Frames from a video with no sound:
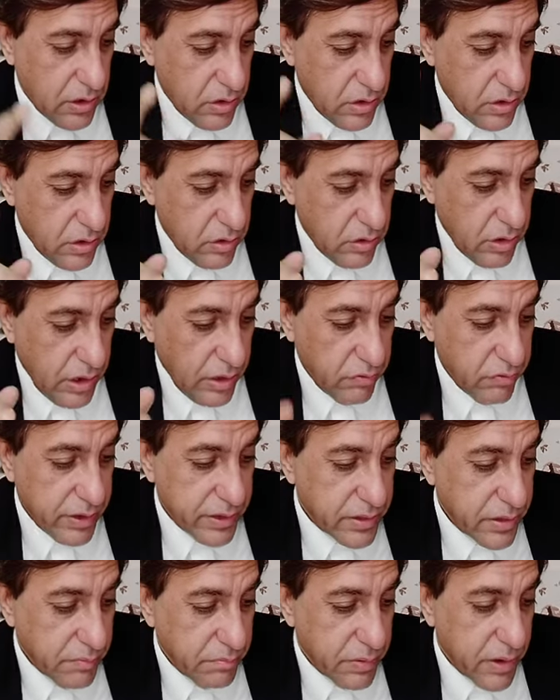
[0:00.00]
And when the
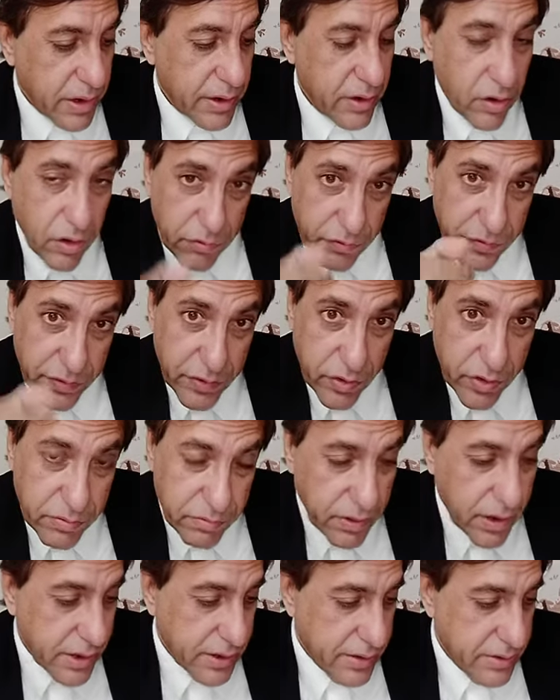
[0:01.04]
blood of your
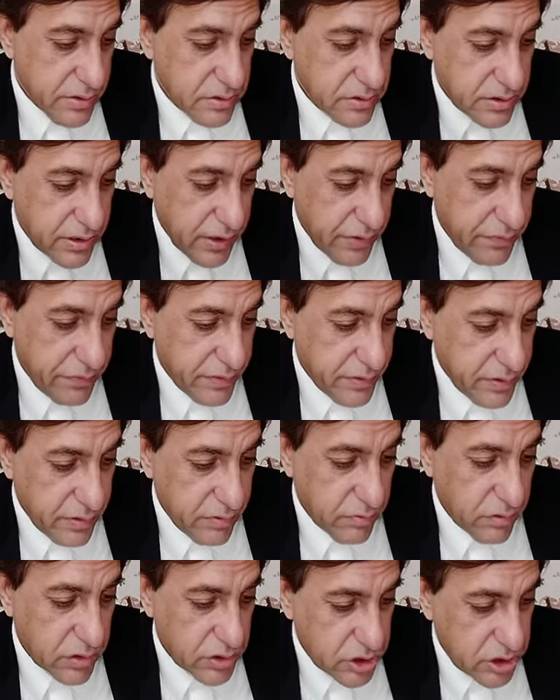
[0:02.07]
martyr Stephen was
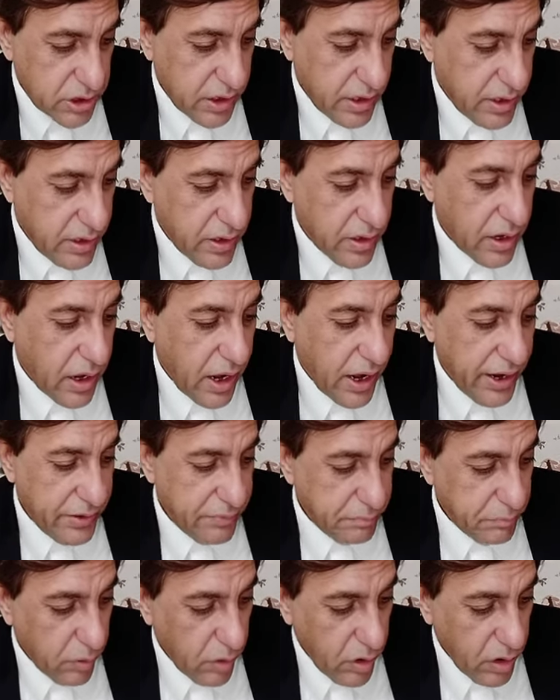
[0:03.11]
shed, I,
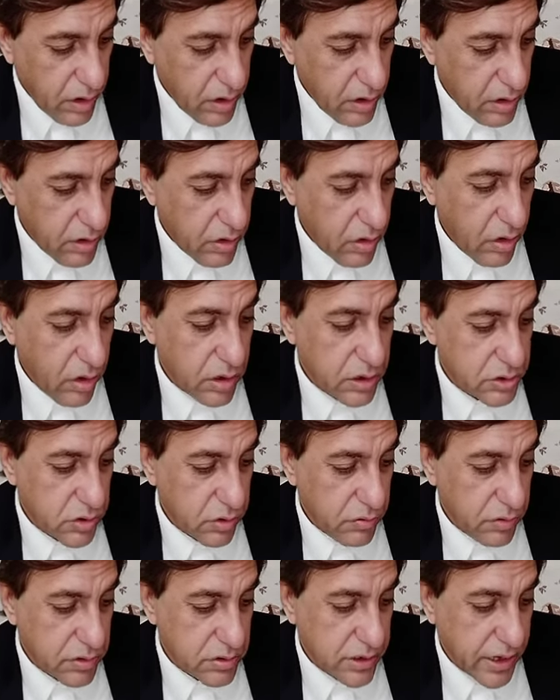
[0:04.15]
Paul, also was
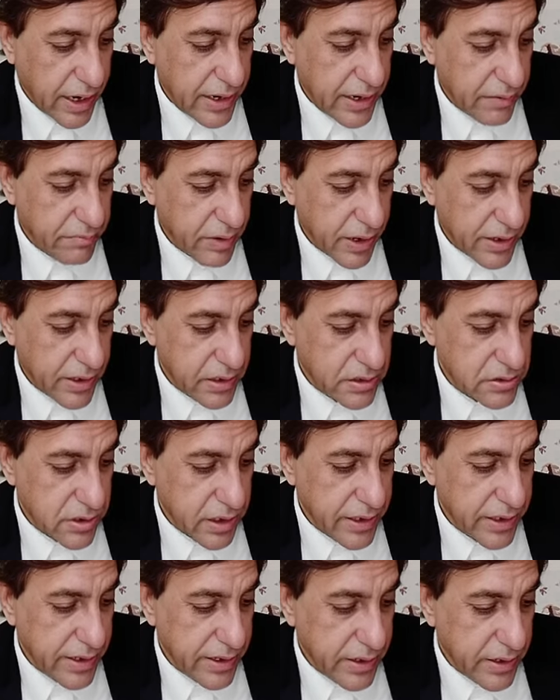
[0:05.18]
standing by consent,
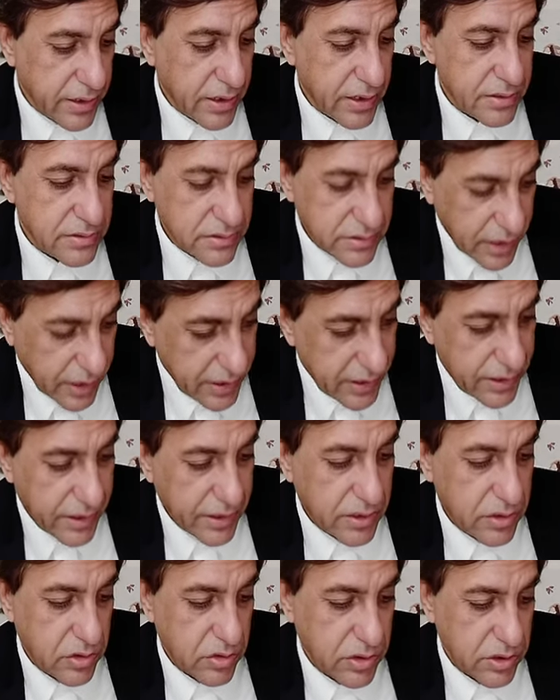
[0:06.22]
consenting to
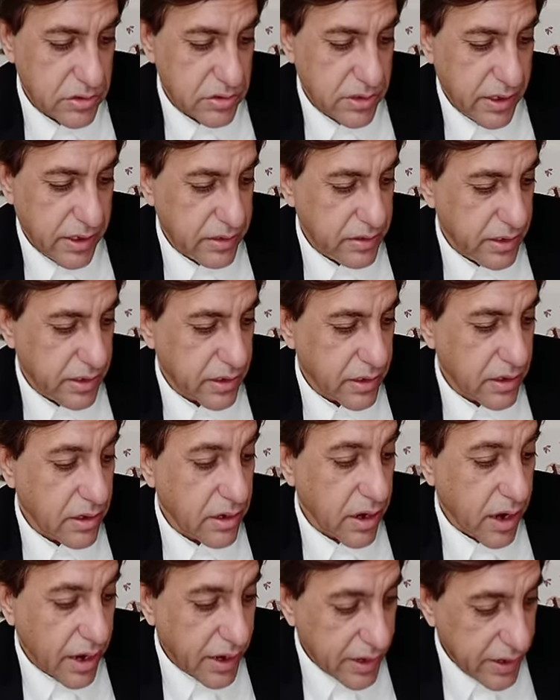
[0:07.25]
his death and
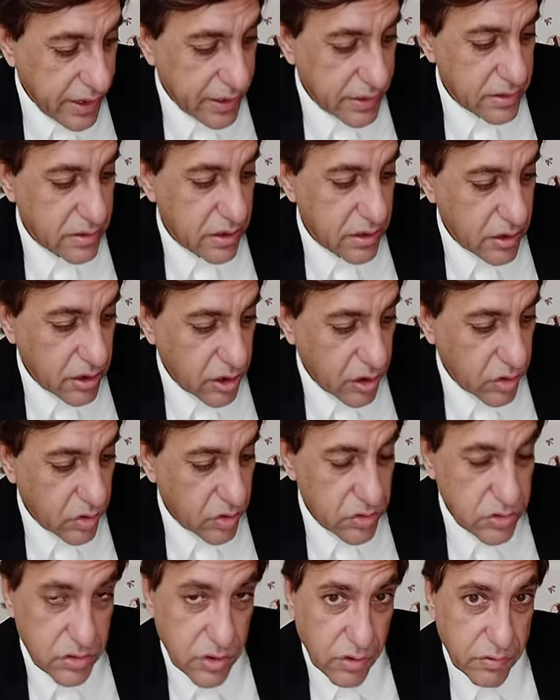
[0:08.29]
guarding the clothes
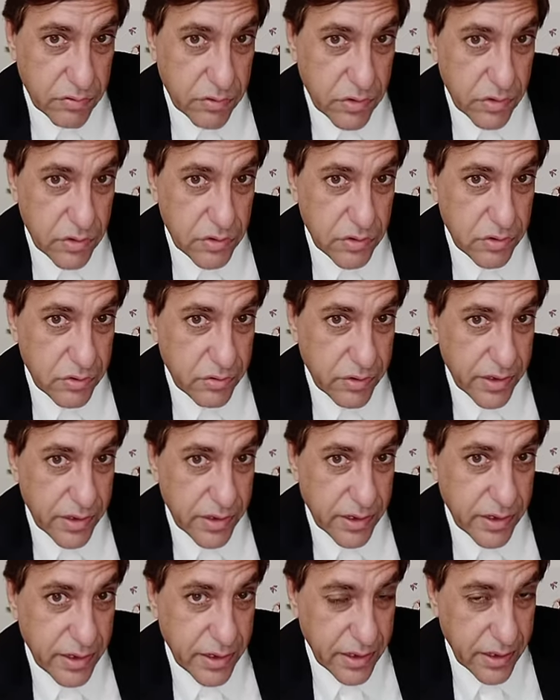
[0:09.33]
of those who were
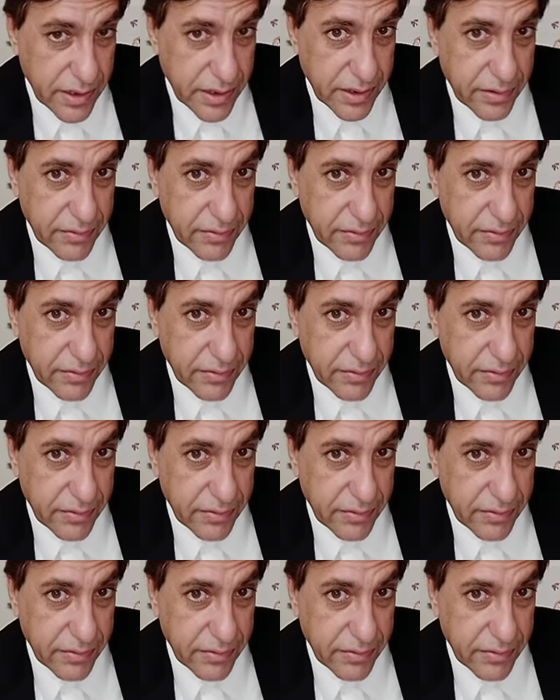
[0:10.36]
killing him.